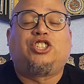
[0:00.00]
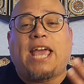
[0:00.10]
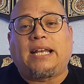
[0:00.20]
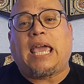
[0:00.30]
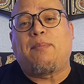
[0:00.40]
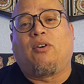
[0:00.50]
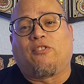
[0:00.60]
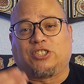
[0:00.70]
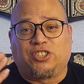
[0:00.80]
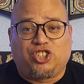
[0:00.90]
Chad Gable
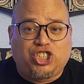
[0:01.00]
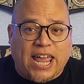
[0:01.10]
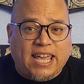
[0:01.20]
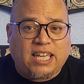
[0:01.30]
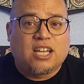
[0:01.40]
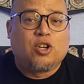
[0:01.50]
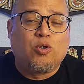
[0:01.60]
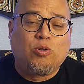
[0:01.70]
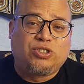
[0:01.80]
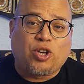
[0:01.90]
versus Jey
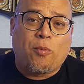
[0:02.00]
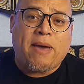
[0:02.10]
Uso